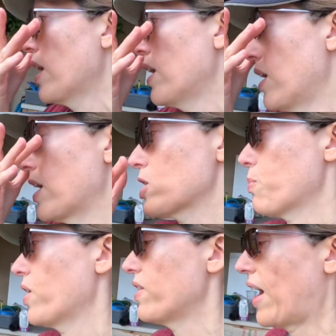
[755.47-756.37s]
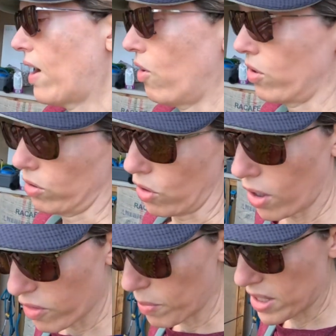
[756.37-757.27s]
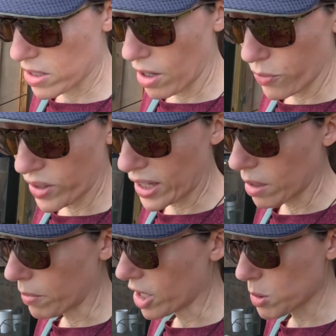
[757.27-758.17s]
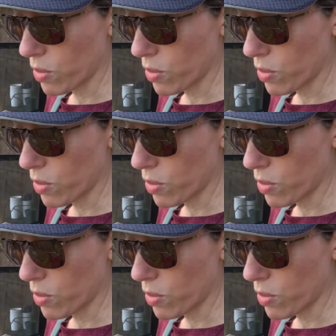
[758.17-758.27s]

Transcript: And I spray that on a lot of my stuff when they get bugs,